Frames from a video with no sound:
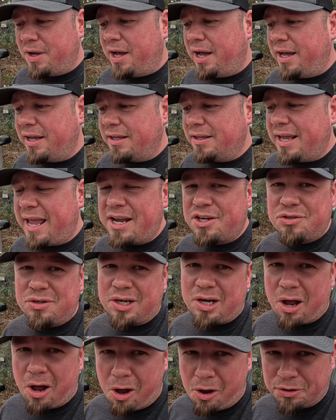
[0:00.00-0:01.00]
extra
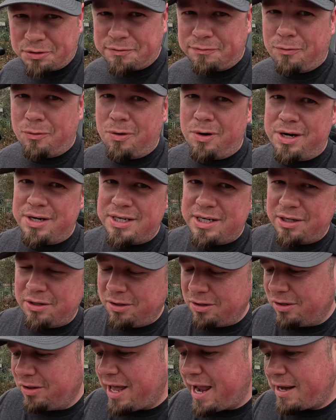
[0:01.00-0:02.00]
cost for a
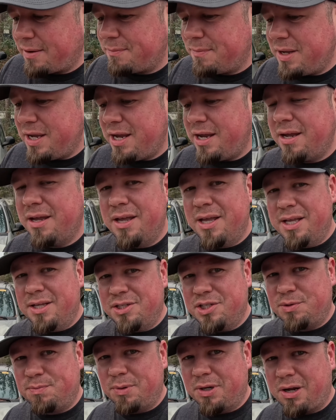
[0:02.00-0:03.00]
dealer like me,
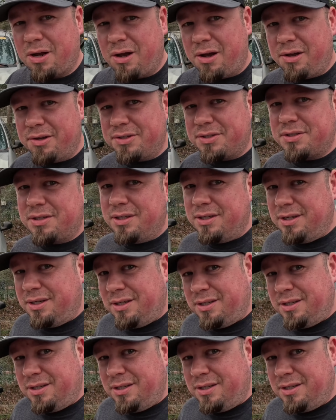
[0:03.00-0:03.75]
just because,